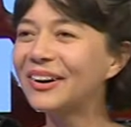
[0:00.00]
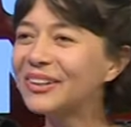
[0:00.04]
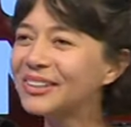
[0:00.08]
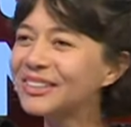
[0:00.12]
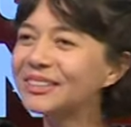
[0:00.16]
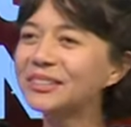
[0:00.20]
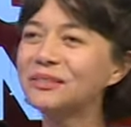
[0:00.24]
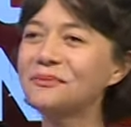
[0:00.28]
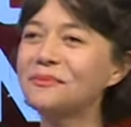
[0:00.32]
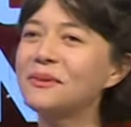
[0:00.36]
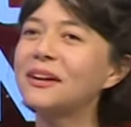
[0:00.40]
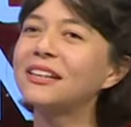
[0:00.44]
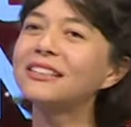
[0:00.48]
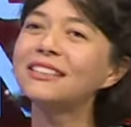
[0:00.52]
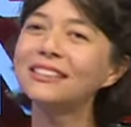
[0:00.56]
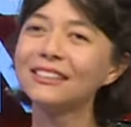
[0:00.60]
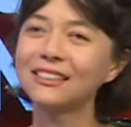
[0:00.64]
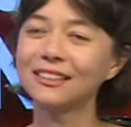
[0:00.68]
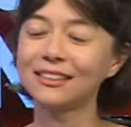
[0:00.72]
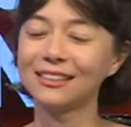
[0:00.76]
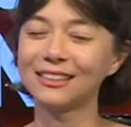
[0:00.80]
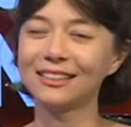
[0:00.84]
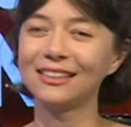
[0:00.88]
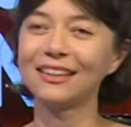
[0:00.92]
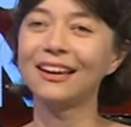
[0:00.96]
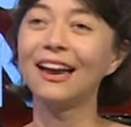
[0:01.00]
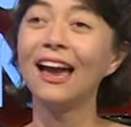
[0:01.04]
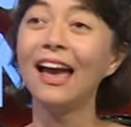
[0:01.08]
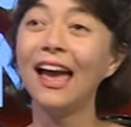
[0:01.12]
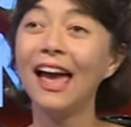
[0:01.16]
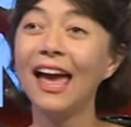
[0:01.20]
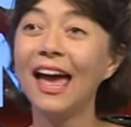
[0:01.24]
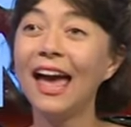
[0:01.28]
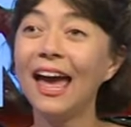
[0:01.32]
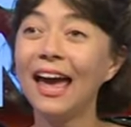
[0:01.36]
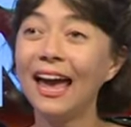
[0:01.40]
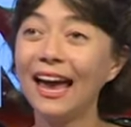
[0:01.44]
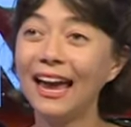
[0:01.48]
automatically,
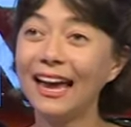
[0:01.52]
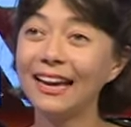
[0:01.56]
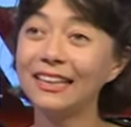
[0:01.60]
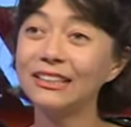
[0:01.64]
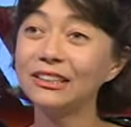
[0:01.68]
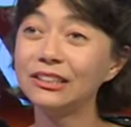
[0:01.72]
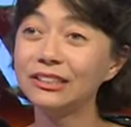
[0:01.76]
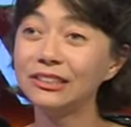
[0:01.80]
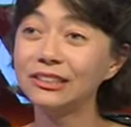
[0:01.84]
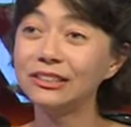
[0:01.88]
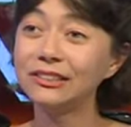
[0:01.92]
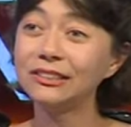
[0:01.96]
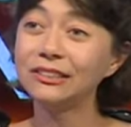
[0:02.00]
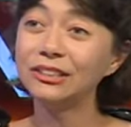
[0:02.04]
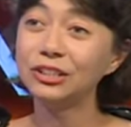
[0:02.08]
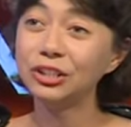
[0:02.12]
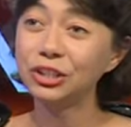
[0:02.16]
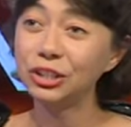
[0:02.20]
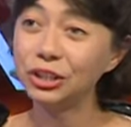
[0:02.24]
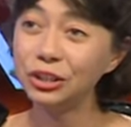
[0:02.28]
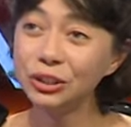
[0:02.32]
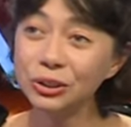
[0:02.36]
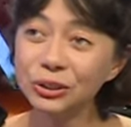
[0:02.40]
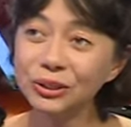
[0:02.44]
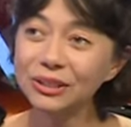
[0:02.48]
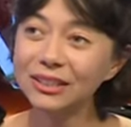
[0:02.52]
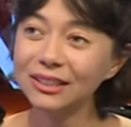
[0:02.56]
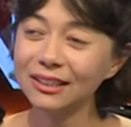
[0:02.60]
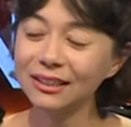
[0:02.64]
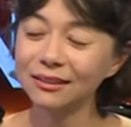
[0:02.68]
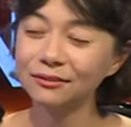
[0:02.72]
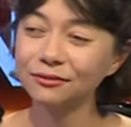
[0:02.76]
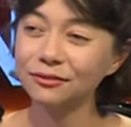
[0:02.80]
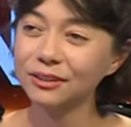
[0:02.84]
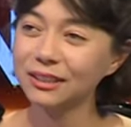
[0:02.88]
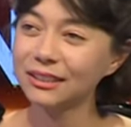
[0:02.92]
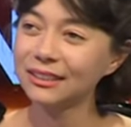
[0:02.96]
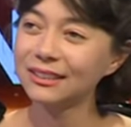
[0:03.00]
and
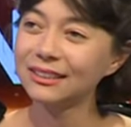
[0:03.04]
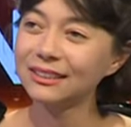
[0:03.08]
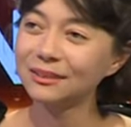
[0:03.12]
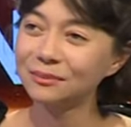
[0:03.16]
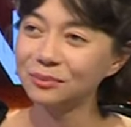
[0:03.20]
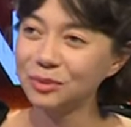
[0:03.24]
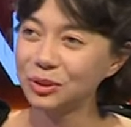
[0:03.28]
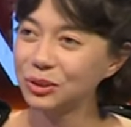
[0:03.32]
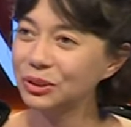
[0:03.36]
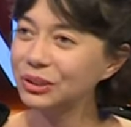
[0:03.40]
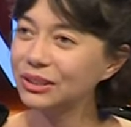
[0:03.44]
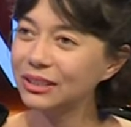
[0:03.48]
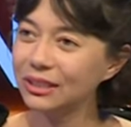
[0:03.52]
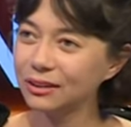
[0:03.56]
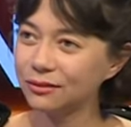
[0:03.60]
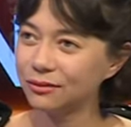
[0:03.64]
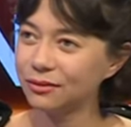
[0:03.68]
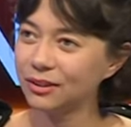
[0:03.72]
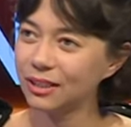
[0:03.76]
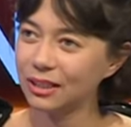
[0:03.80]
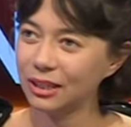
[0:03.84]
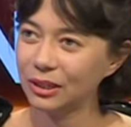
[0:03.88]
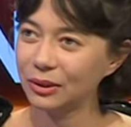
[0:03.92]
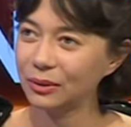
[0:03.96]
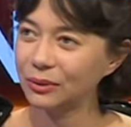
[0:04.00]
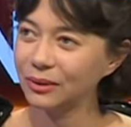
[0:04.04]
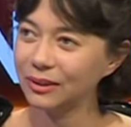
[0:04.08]
shooting this music video,